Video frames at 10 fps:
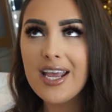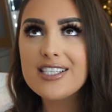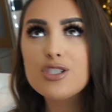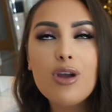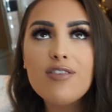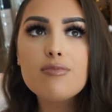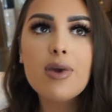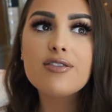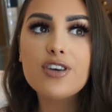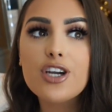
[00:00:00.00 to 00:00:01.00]
it's not even
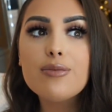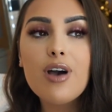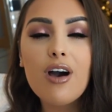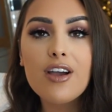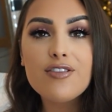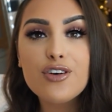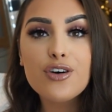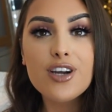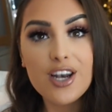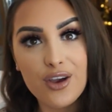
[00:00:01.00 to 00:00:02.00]
my room. I've
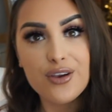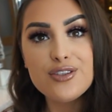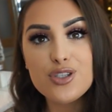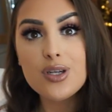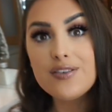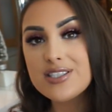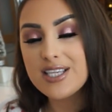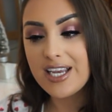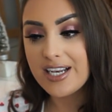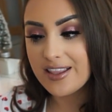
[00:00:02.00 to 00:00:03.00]
got clothes. You'd have
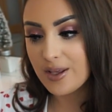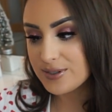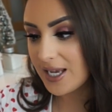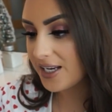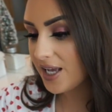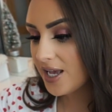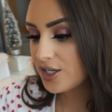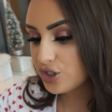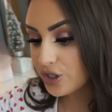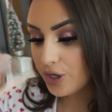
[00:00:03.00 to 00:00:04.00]
seen there was like
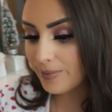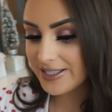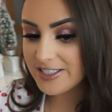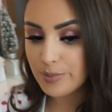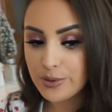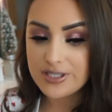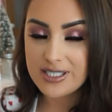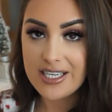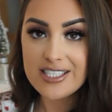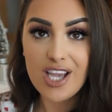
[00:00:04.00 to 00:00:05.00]
two massive
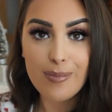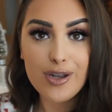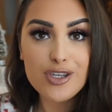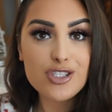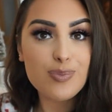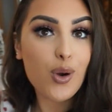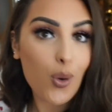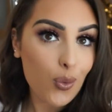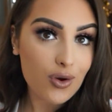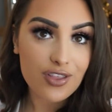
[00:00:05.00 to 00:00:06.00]
boxes. I managed to put
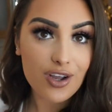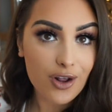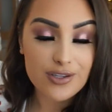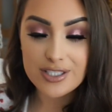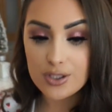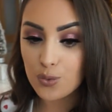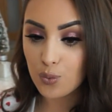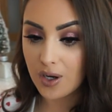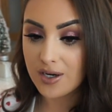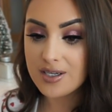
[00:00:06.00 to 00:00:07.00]
all of the clothes into
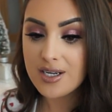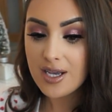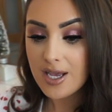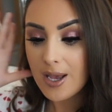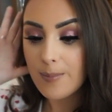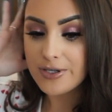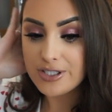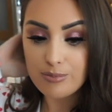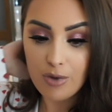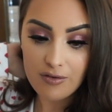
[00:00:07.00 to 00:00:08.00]
one. But
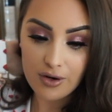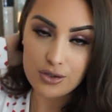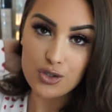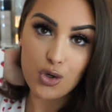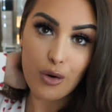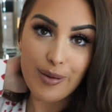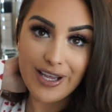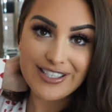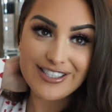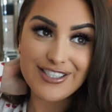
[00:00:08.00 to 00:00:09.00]
tomorrow's job
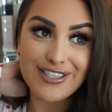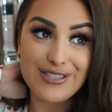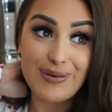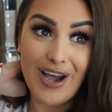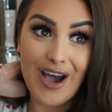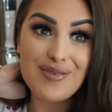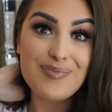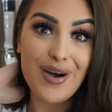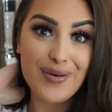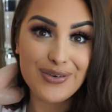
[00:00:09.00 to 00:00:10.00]
is to sort
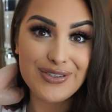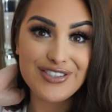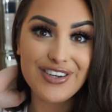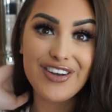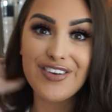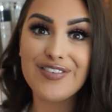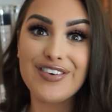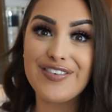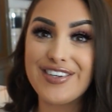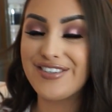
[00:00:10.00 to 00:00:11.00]
out my wardrobe.
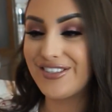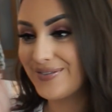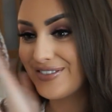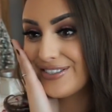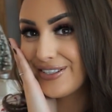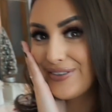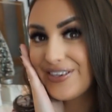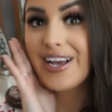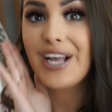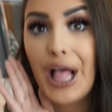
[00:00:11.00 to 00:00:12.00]
Oh my god, I'm so
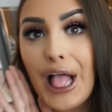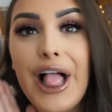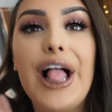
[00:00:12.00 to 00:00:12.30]
like,